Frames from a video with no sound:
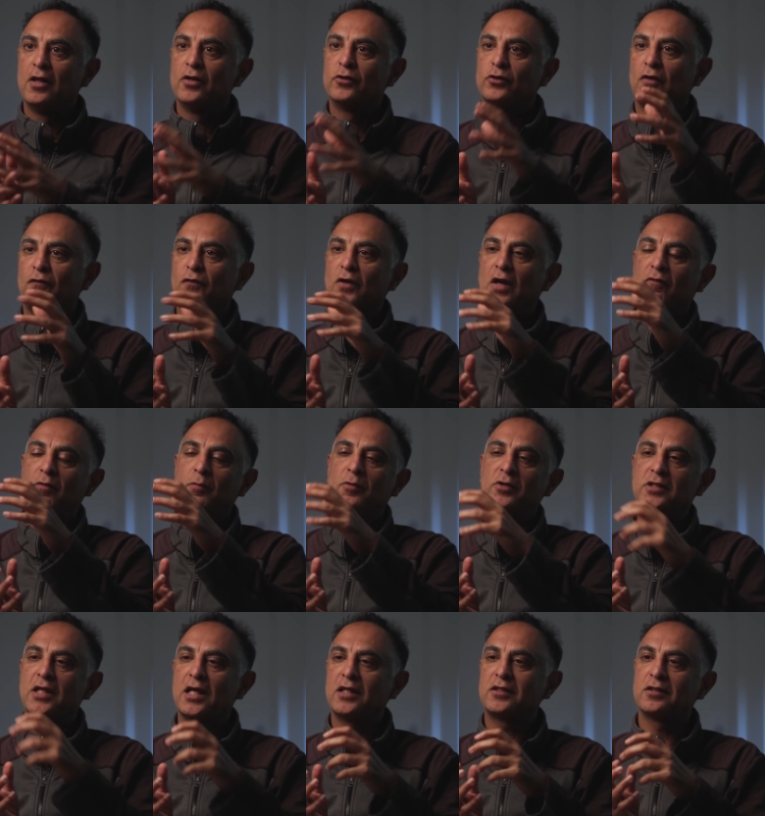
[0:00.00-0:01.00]
So if you have a
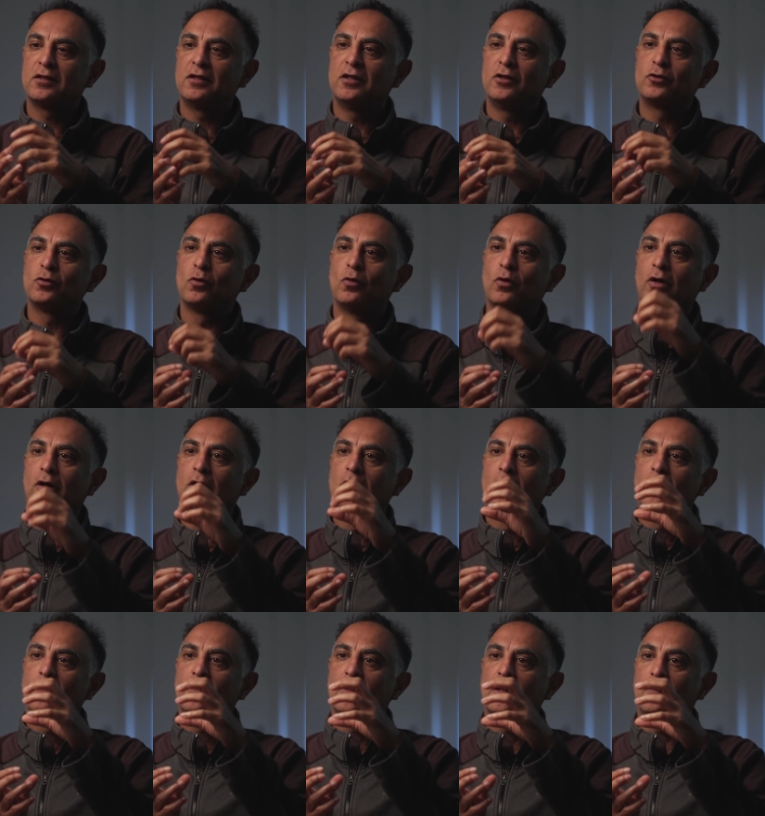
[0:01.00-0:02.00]
mutation in TOR,
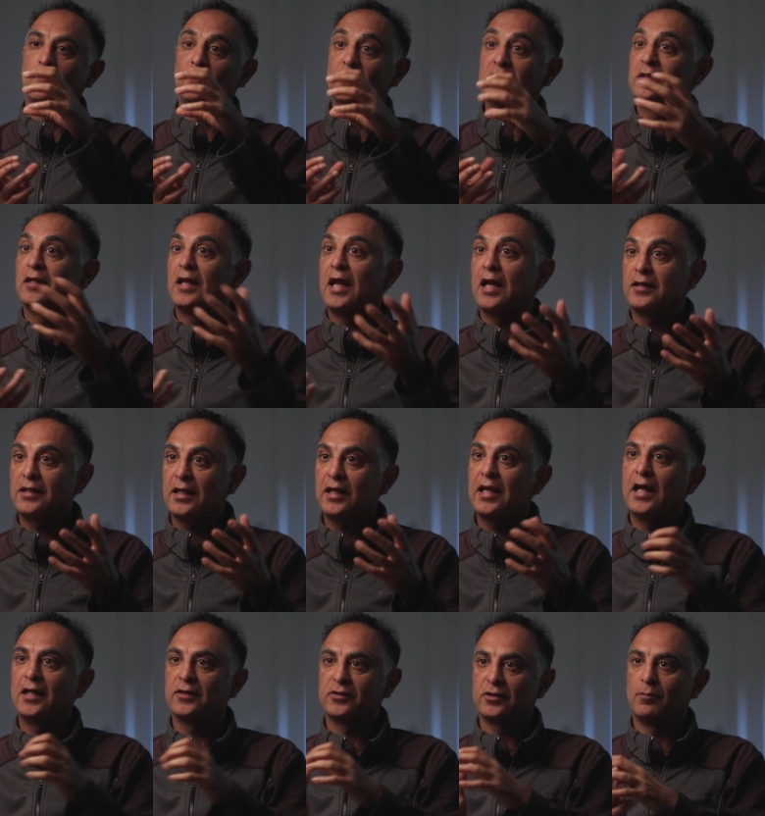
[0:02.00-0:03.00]
it's an
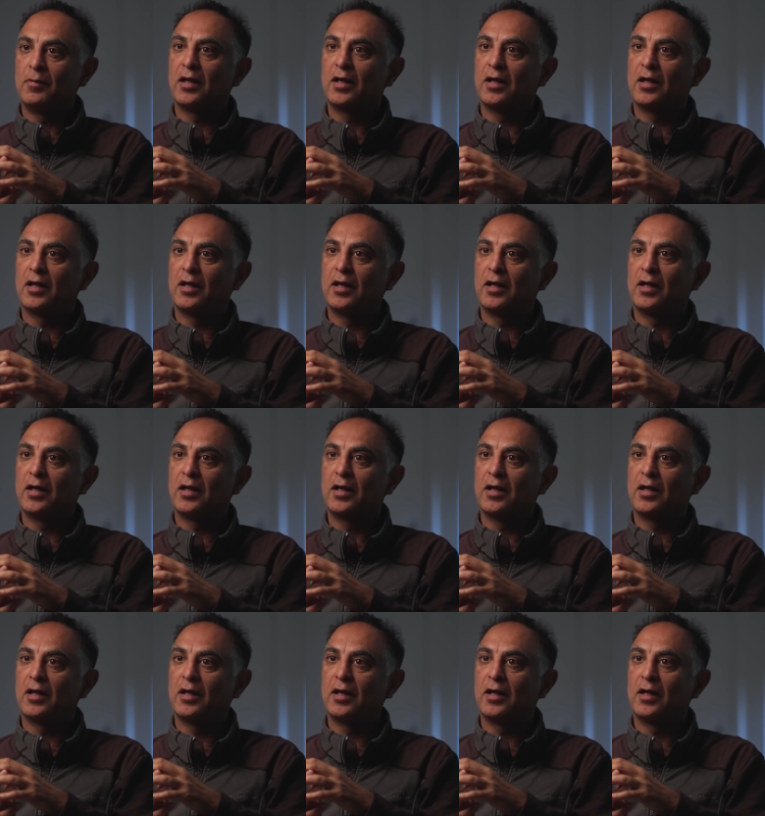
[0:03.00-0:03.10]
anti-cancer